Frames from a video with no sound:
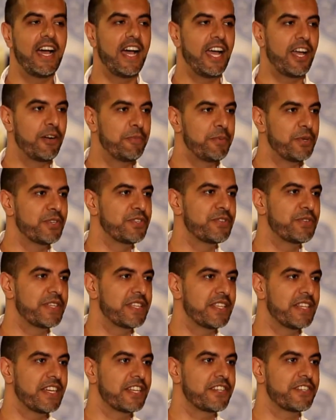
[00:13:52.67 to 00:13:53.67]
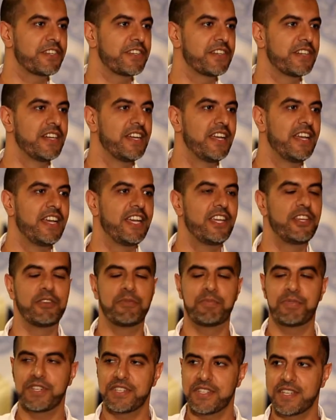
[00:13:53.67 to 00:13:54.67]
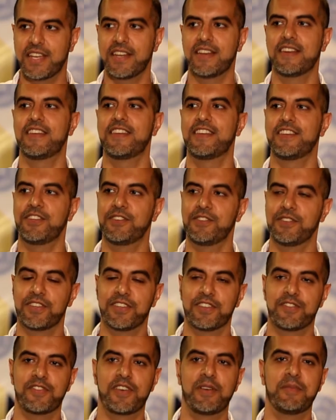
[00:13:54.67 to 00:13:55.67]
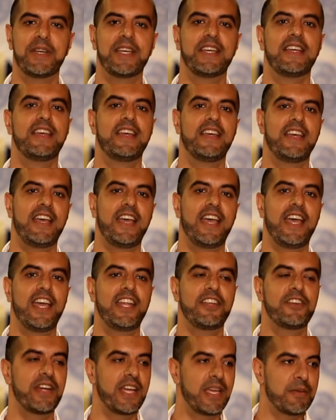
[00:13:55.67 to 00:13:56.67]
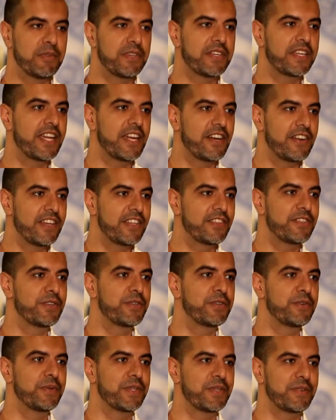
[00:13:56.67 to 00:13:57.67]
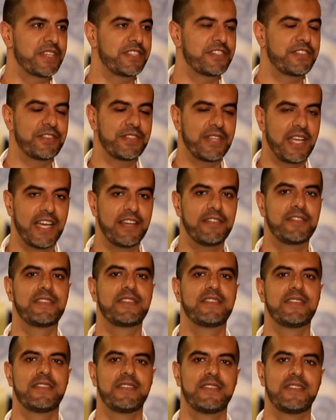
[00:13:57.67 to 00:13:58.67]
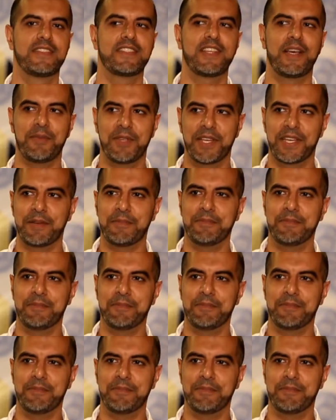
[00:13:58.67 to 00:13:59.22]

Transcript: I hope you enjoyed the lecture, you appreciated it, you learned from it, and you're able to carry it through with the rest of your lives. Assalamu